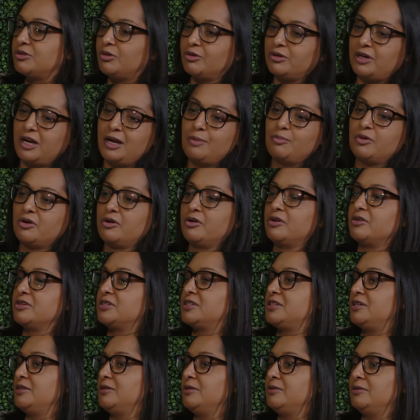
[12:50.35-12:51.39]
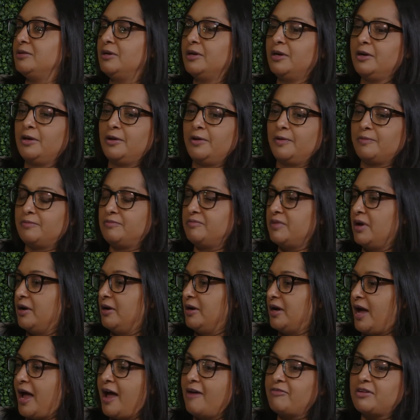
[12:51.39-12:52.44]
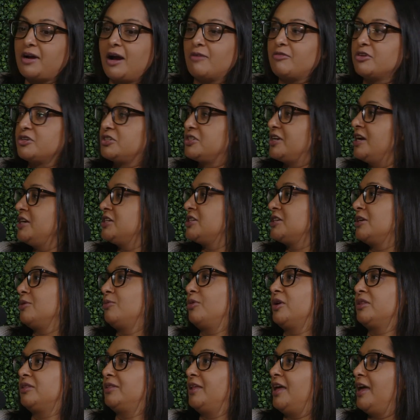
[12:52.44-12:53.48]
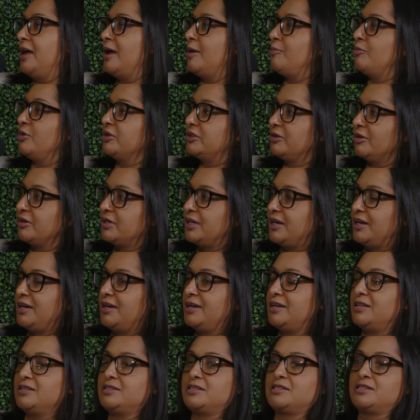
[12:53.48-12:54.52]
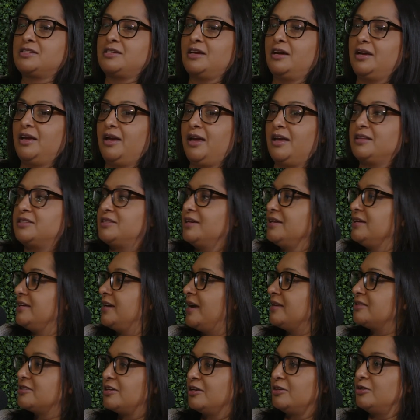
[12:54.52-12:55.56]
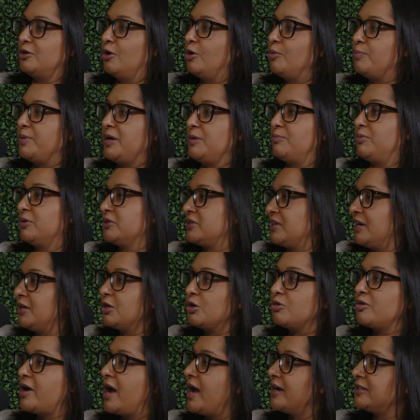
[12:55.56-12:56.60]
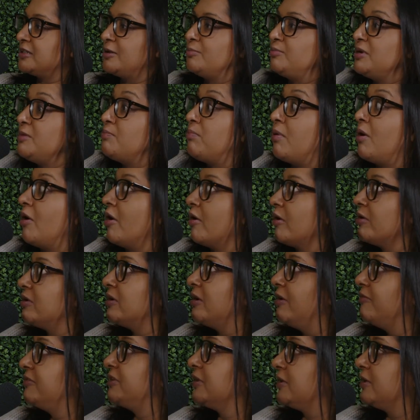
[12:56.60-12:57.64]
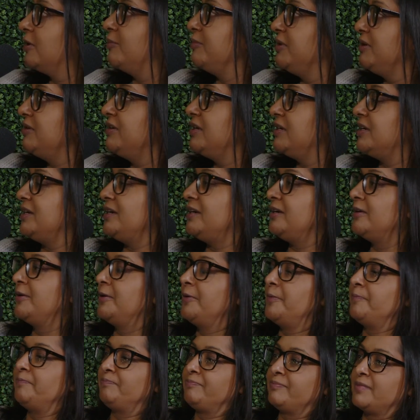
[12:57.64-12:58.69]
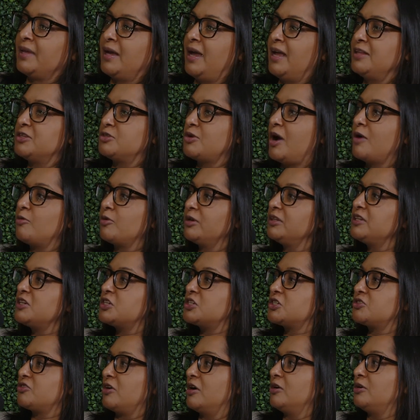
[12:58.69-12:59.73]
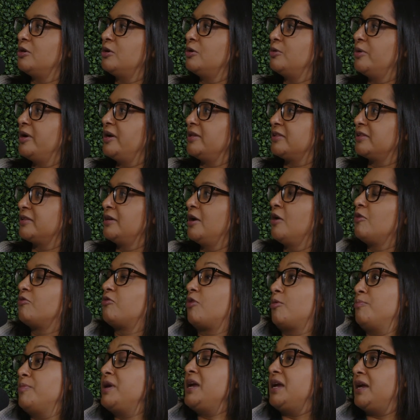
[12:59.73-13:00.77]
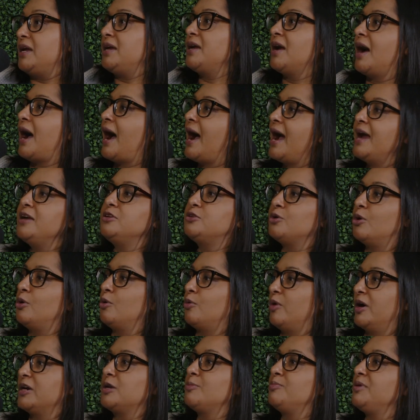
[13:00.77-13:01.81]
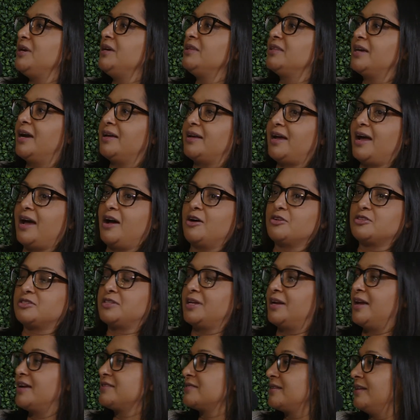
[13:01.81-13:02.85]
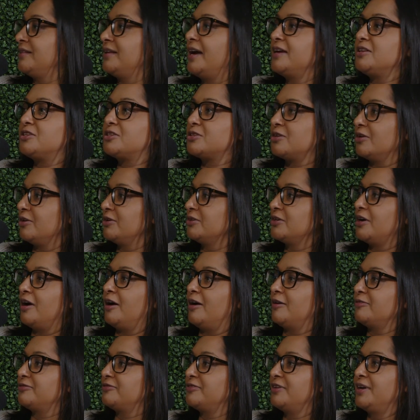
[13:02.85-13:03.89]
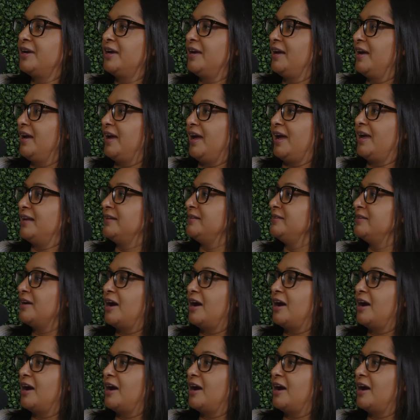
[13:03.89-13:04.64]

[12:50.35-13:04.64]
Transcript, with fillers: your neighbors, to uh, have conversation with them, with their kids, uh, and to get to know people, to interact and be part of the community. And so I really struggle with, for me, I don't want to be that house that has the lights turned off and